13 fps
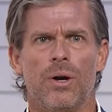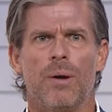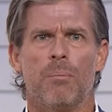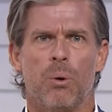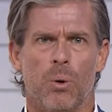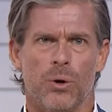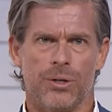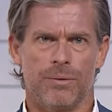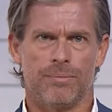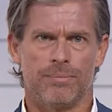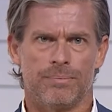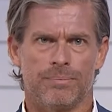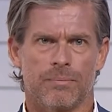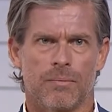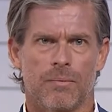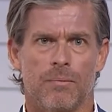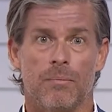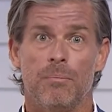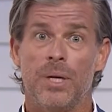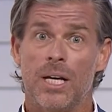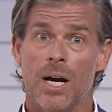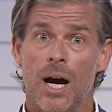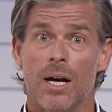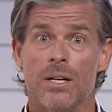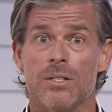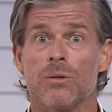important?
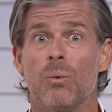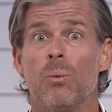Because